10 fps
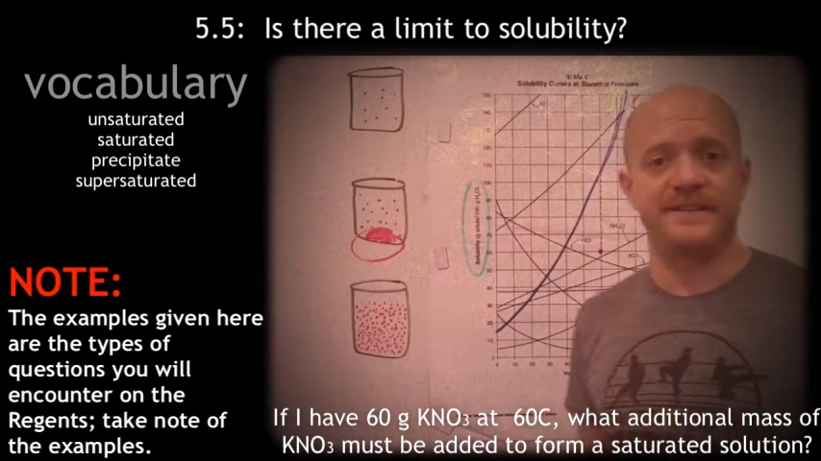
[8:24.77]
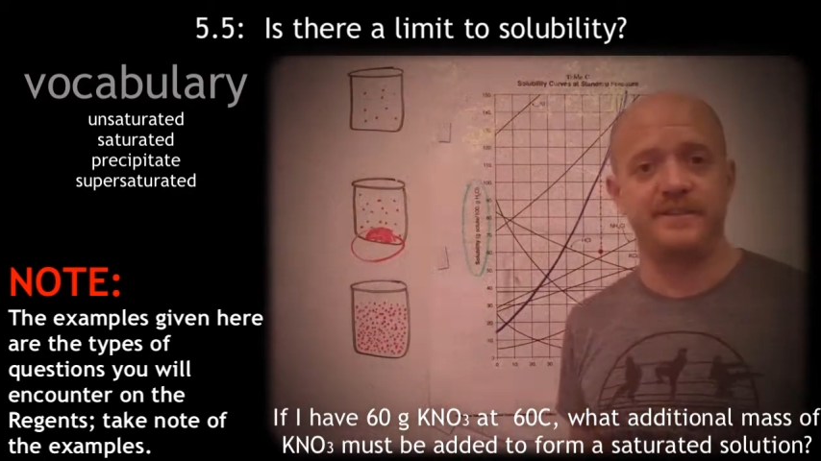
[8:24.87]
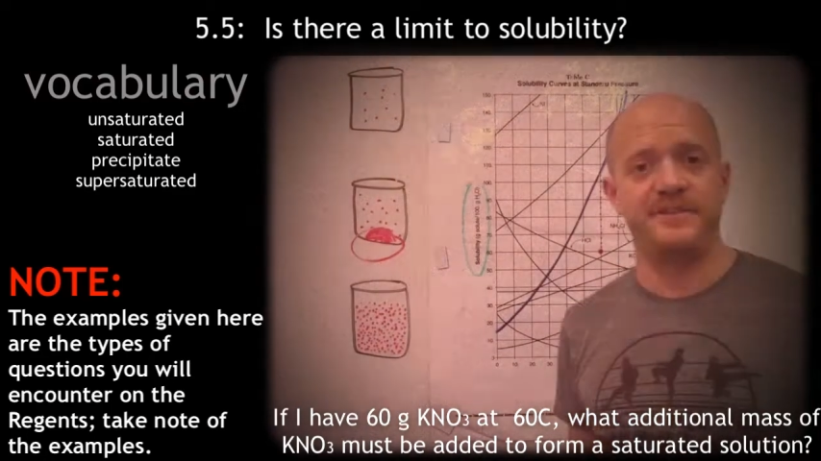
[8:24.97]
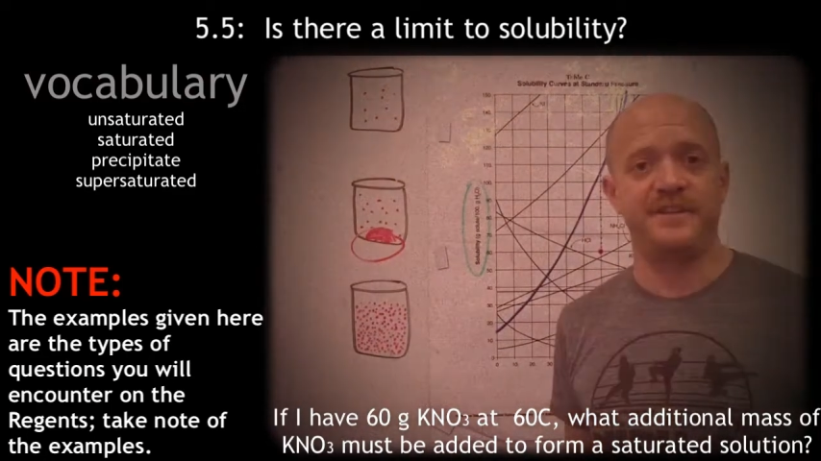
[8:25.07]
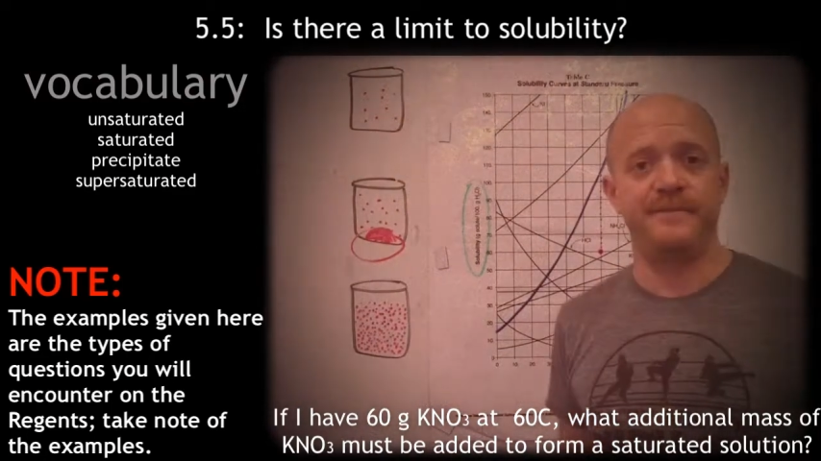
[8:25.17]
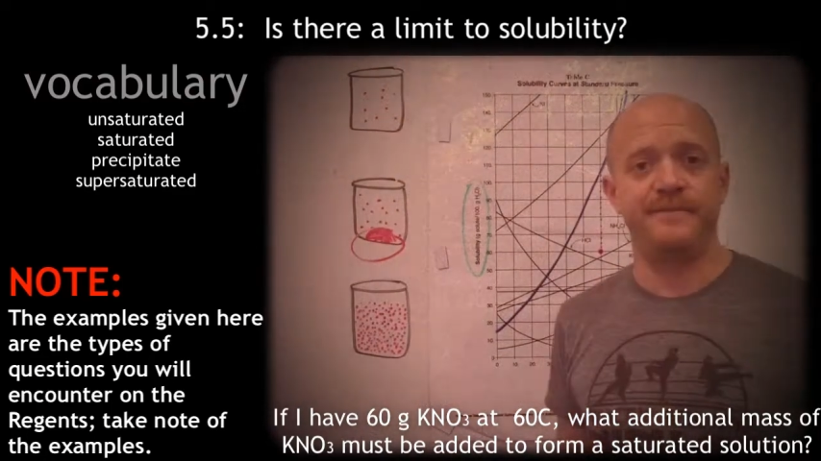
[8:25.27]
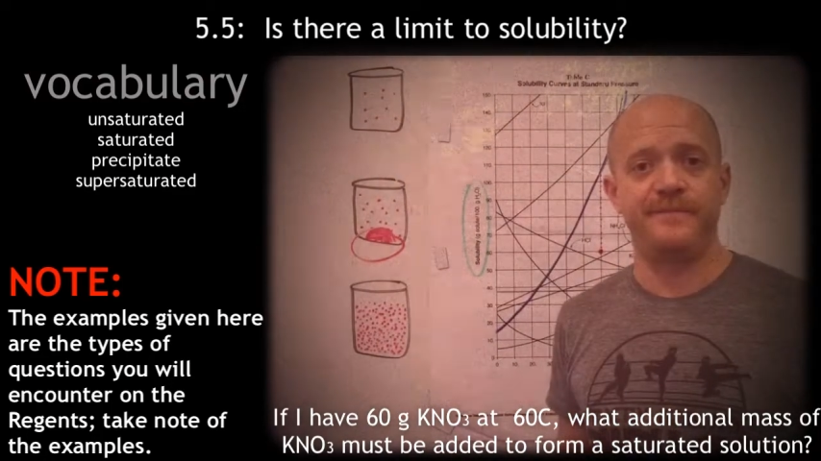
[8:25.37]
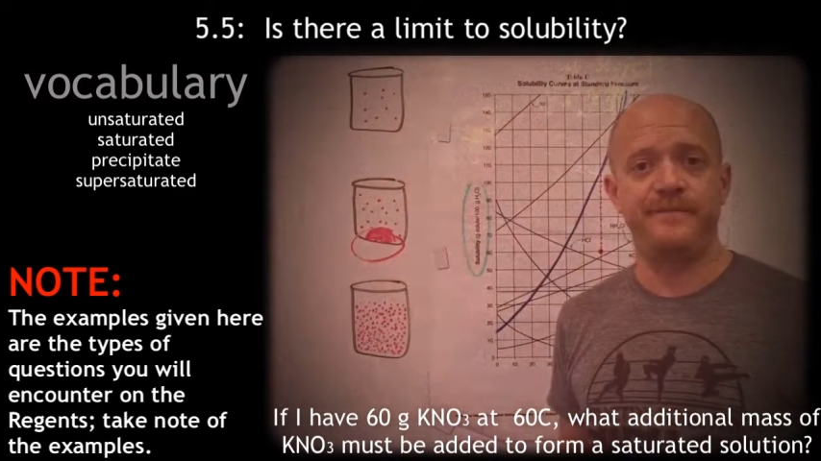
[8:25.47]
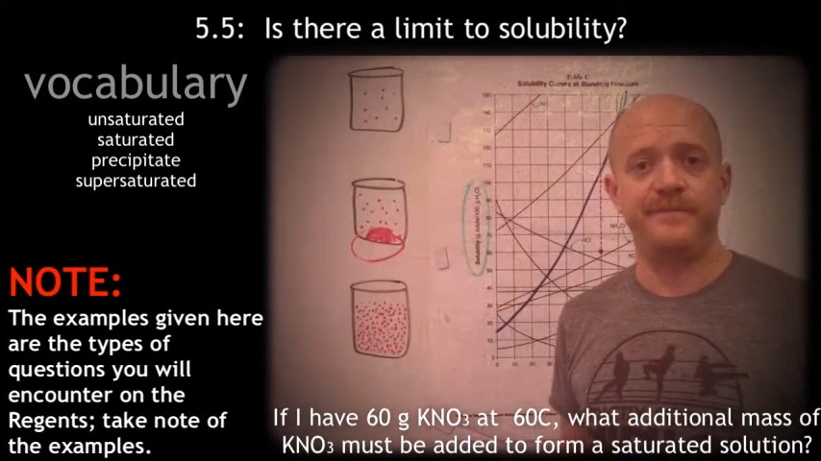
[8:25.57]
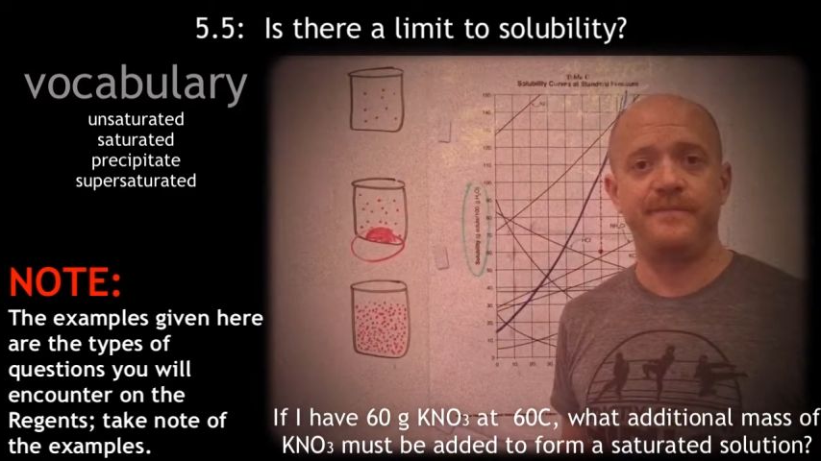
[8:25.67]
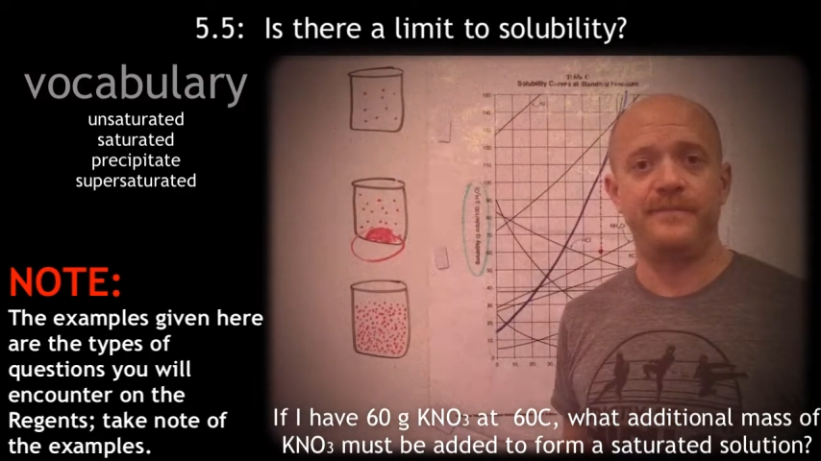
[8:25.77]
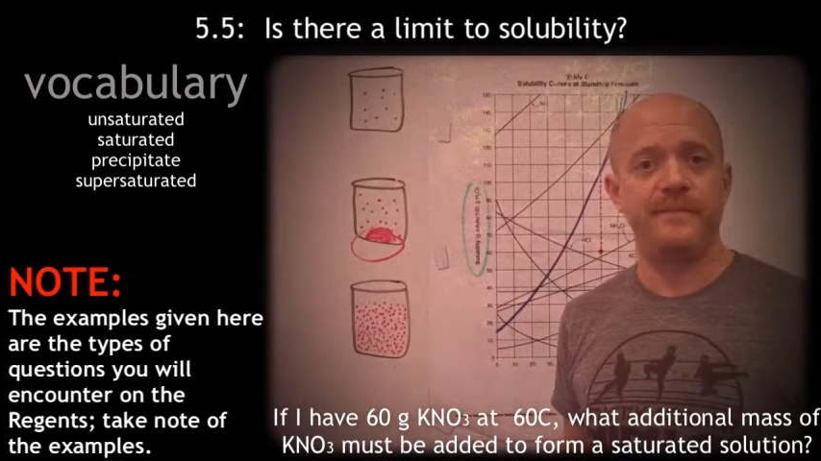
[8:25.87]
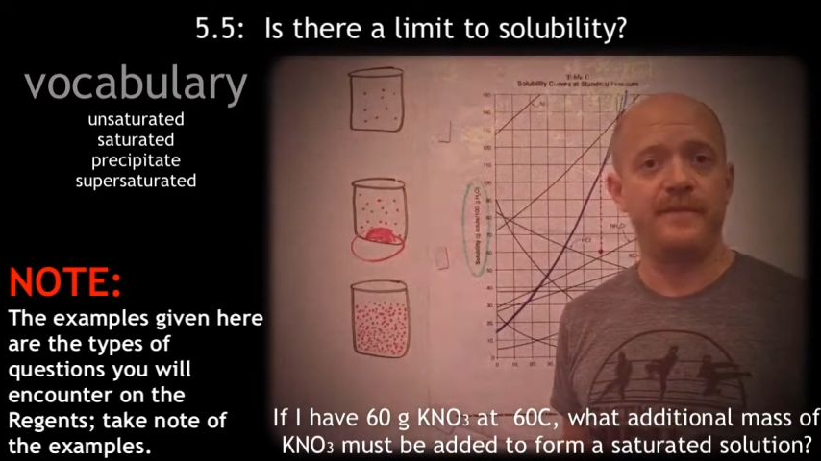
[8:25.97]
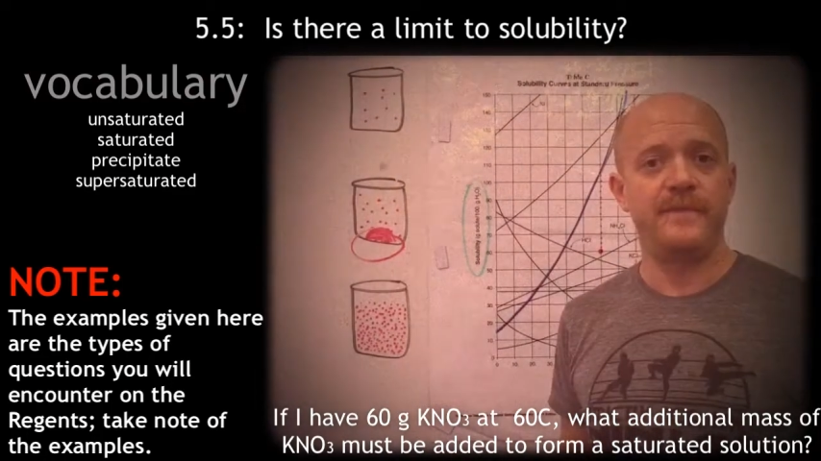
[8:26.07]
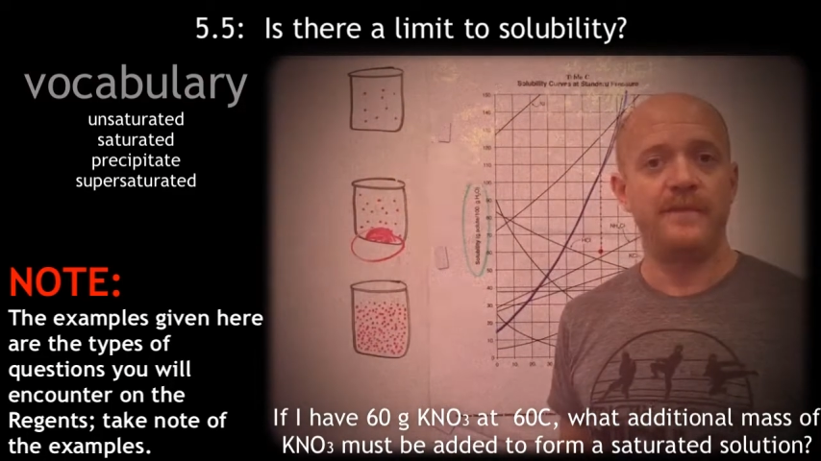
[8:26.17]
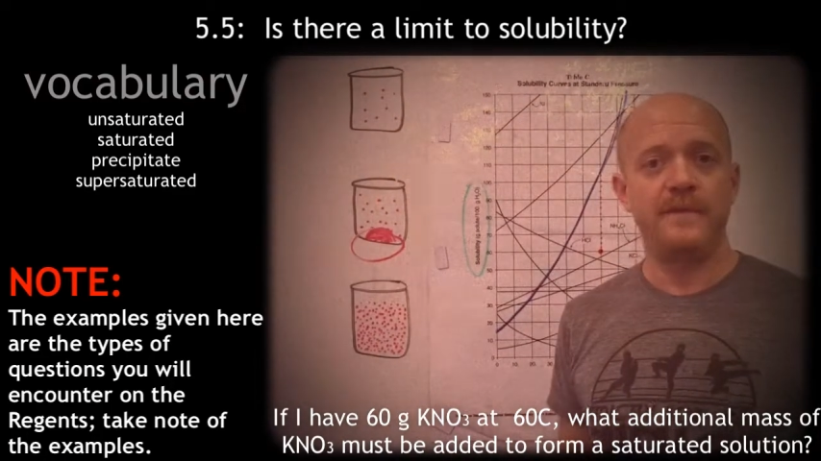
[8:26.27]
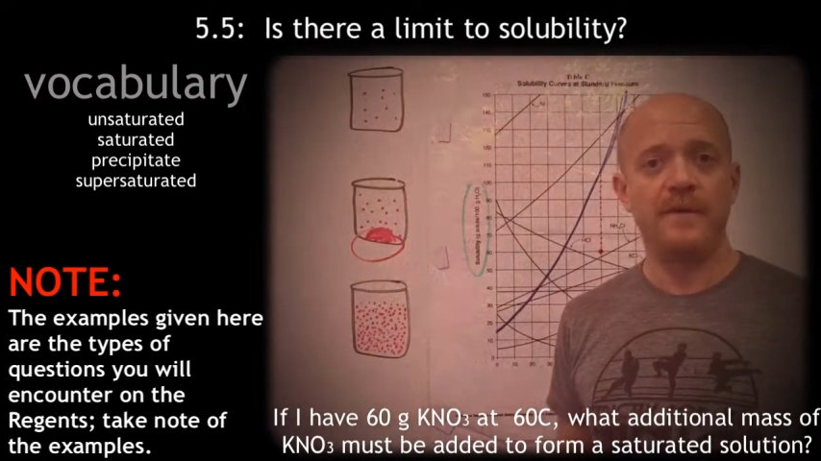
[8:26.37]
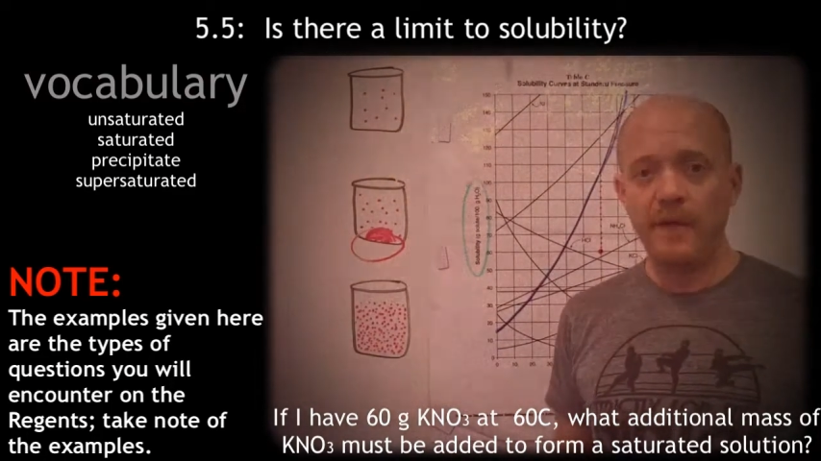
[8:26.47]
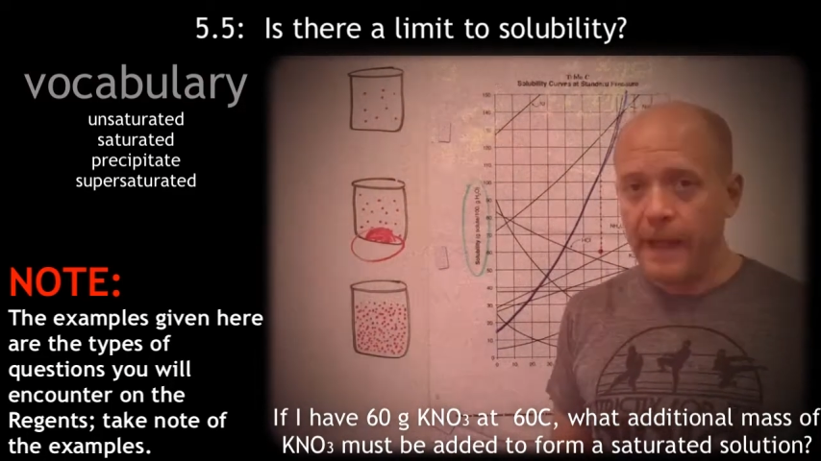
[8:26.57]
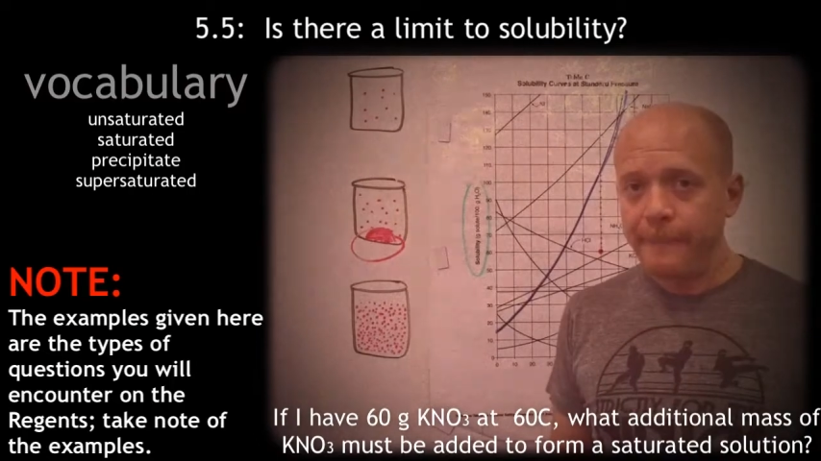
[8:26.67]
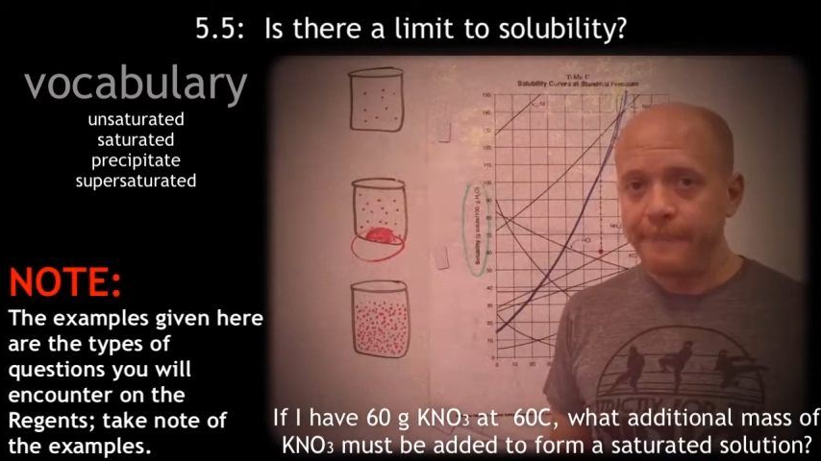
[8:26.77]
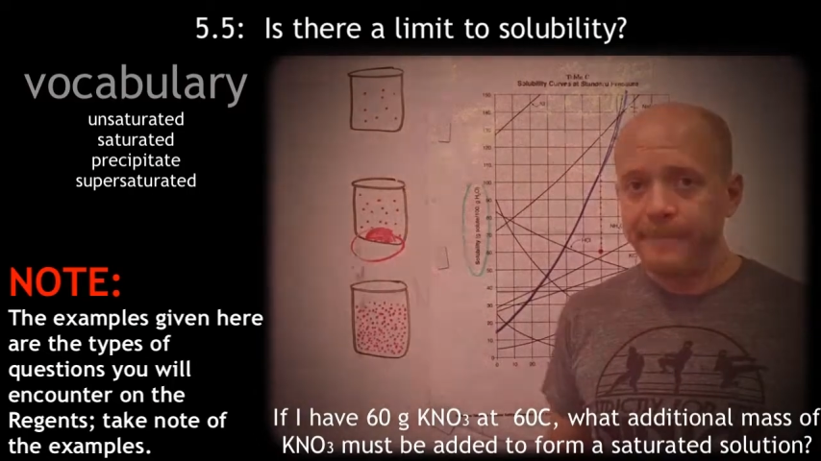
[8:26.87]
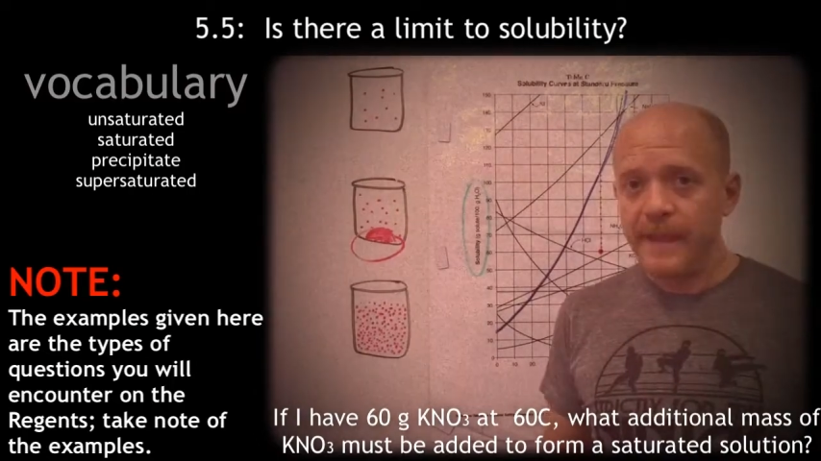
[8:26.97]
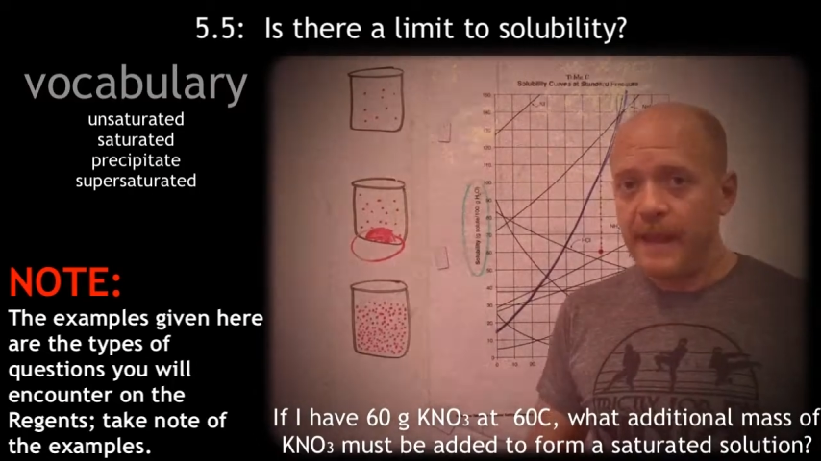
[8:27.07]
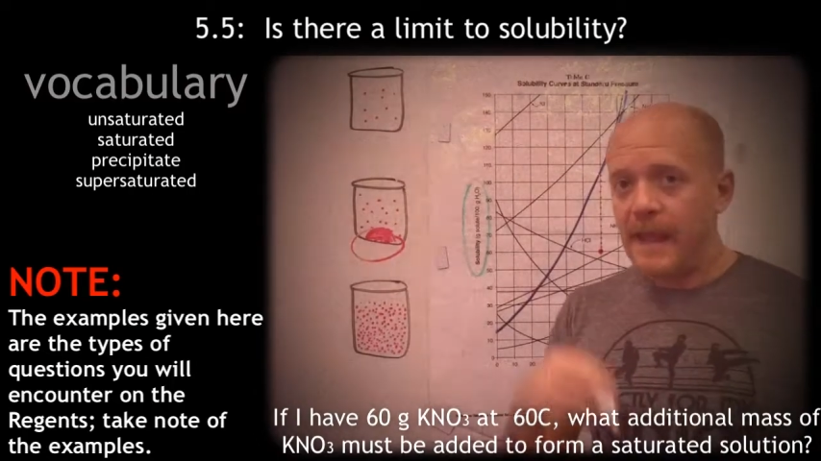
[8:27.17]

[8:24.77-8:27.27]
solution. Okay?